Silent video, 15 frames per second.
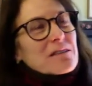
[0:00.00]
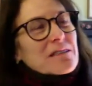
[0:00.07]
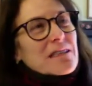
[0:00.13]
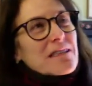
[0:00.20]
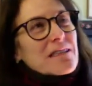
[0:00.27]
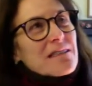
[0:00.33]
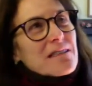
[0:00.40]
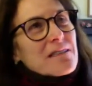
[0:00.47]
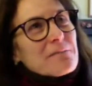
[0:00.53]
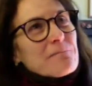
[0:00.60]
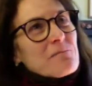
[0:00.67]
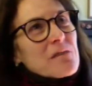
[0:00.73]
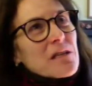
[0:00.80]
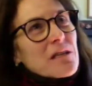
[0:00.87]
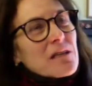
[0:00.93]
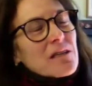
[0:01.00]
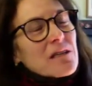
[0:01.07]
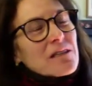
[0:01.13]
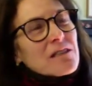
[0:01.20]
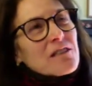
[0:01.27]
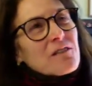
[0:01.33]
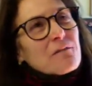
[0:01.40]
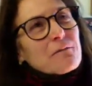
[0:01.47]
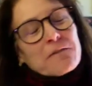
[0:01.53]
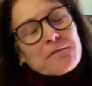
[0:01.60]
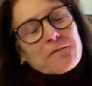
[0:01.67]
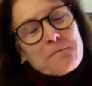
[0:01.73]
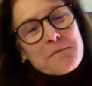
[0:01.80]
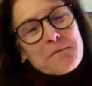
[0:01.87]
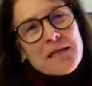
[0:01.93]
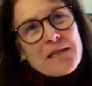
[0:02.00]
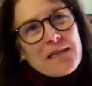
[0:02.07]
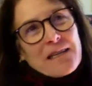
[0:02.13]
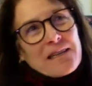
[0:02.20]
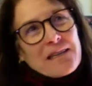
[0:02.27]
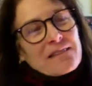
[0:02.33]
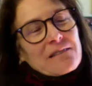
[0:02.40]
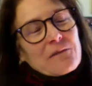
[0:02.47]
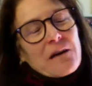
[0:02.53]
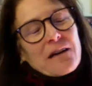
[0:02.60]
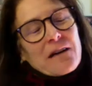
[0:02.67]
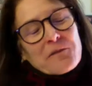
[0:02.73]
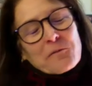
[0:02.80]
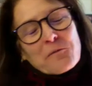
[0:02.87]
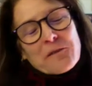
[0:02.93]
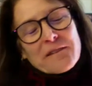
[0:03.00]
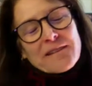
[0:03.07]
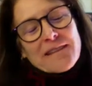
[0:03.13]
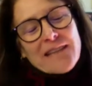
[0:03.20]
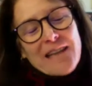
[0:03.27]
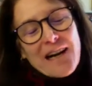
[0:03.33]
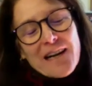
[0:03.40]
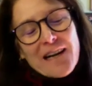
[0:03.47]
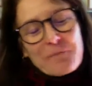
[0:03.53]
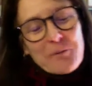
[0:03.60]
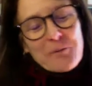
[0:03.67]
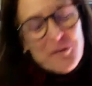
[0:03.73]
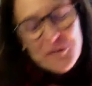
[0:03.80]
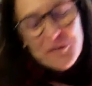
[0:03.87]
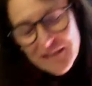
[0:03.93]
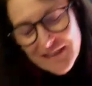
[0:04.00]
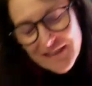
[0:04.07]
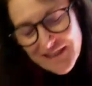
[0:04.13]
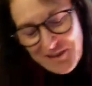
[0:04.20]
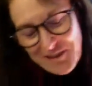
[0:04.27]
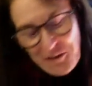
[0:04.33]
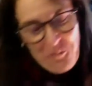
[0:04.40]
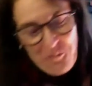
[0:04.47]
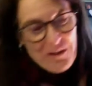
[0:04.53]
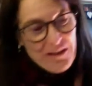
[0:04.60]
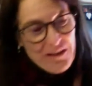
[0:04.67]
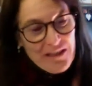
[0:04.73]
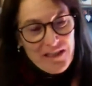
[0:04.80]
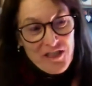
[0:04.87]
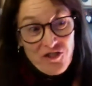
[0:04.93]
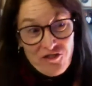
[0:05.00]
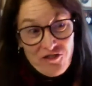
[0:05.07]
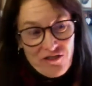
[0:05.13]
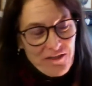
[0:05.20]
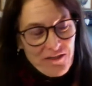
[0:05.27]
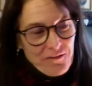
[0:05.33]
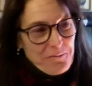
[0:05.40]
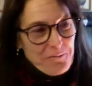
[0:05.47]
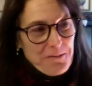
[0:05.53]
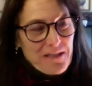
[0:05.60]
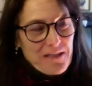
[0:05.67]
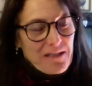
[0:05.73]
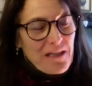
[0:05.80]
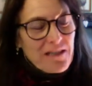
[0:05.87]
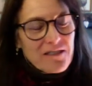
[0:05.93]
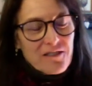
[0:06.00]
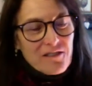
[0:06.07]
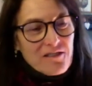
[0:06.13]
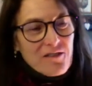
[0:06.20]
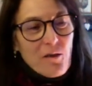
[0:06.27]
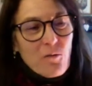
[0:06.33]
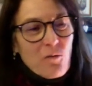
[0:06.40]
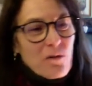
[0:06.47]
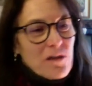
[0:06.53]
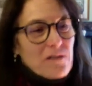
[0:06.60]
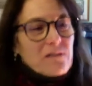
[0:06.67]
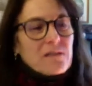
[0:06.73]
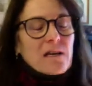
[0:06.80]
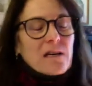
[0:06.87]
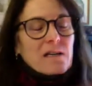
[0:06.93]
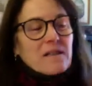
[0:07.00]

And I think, I mean, for me, the one thing I personally don't want, and it's just for me, is I just don't want a lot